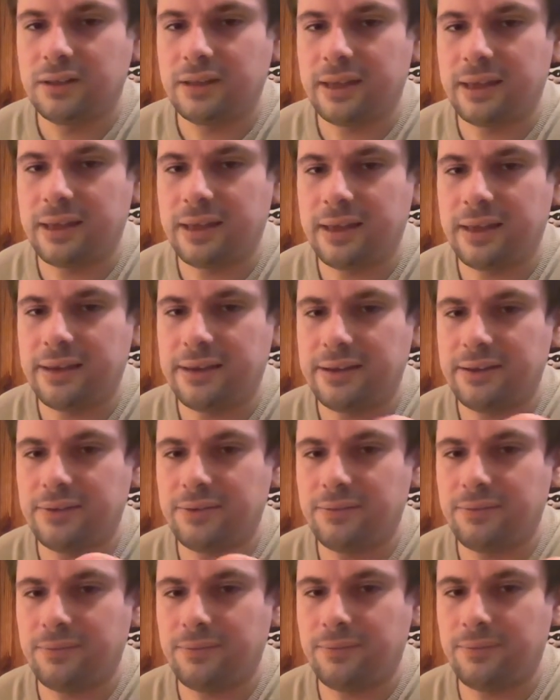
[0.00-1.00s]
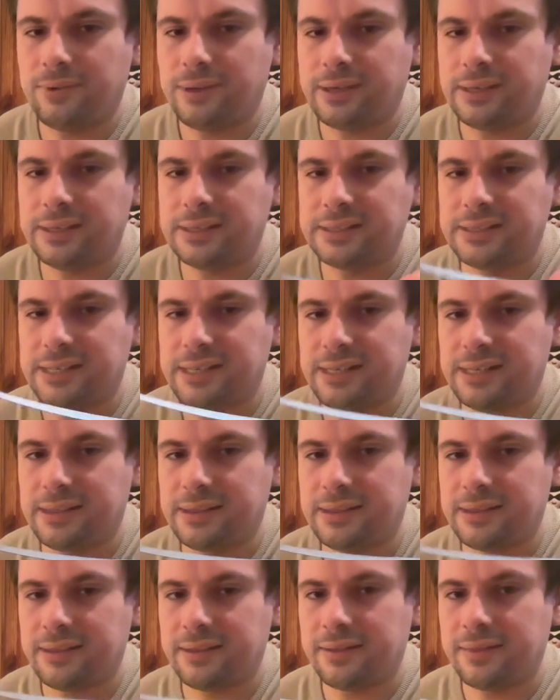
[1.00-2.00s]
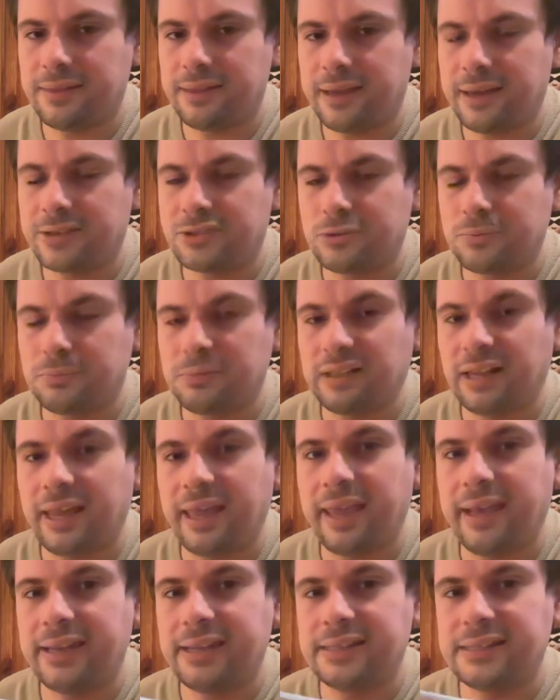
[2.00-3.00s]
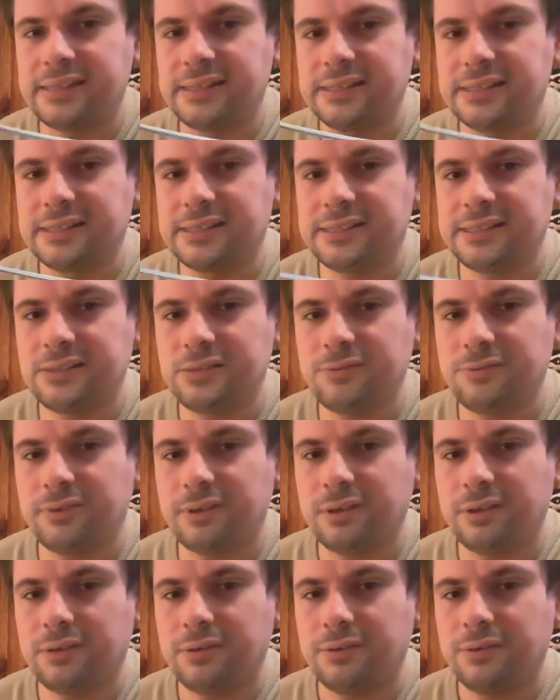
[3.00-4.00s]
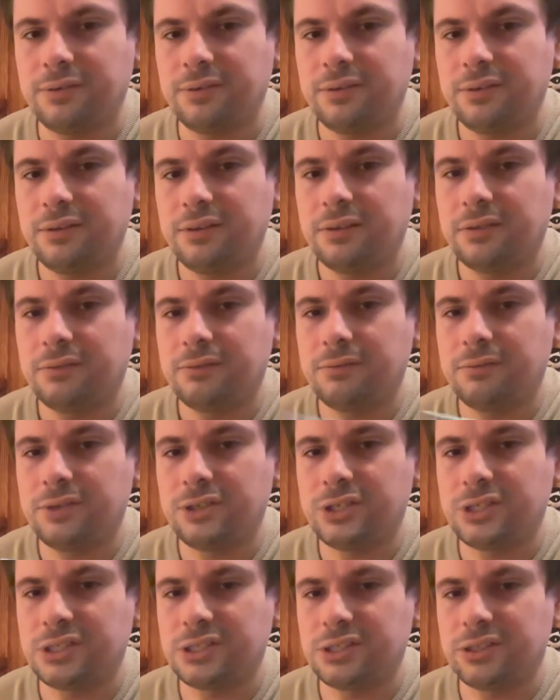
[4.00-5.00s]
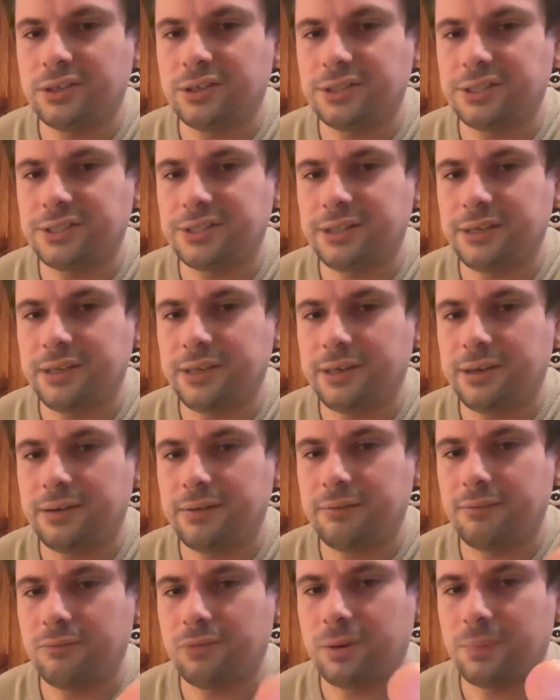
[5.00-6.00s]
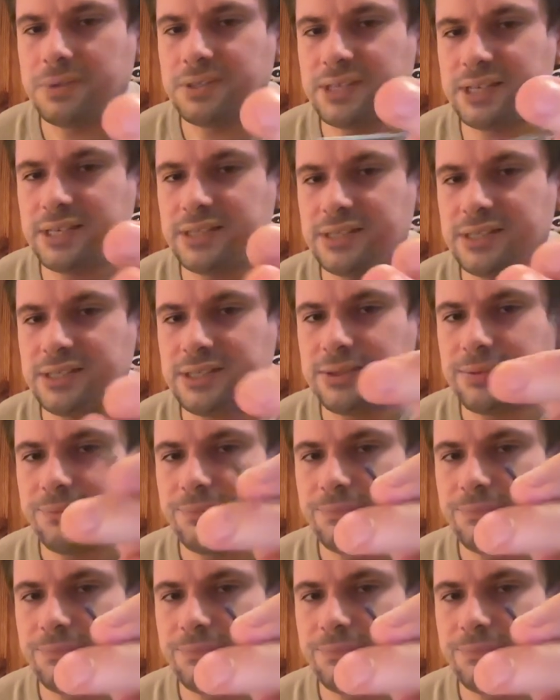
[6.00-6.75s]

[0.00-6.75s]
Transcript: And we can see that the actual blade is in silver, which is nicely represented.